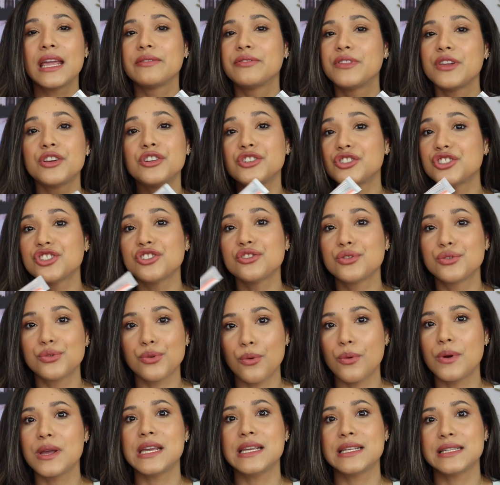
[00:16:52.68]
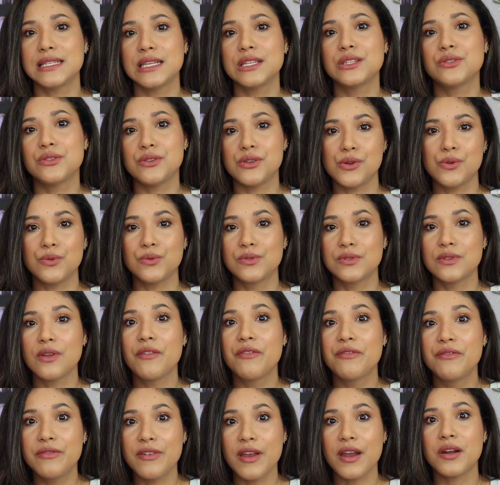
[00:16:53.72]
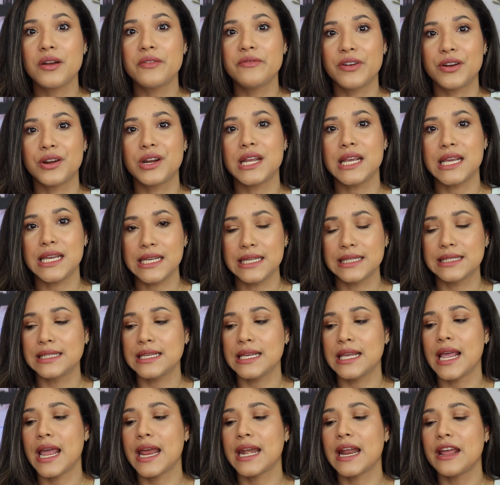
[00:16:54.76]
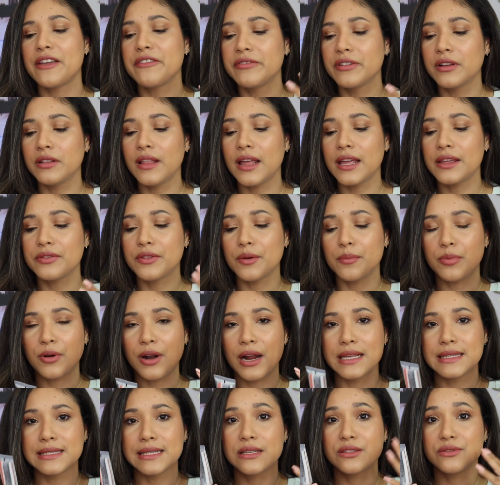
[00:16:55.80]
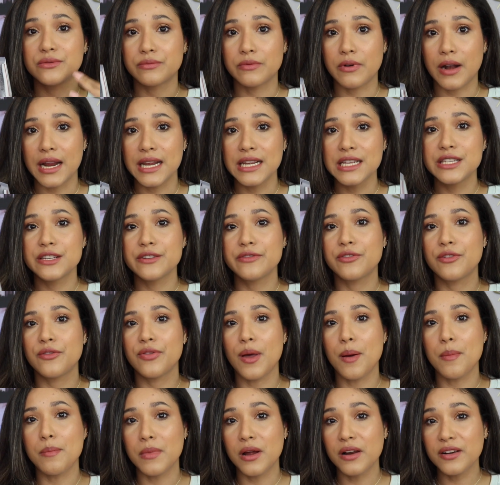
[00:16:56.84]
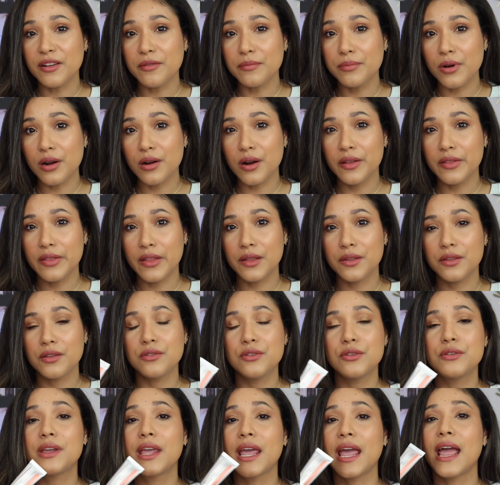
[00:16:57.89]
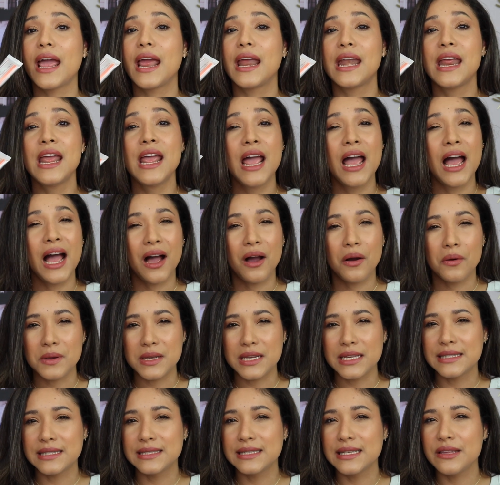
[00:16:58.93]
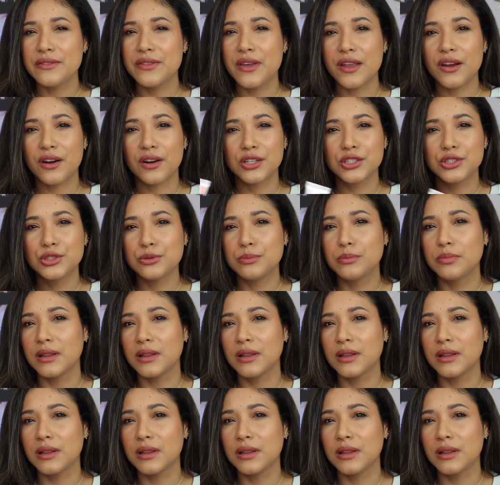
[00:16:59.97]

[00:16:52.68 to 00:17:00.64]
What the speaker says: they're just so easy to use. Very, very easy. And I feel like the price is right for the amount of product that you get, how easy they are to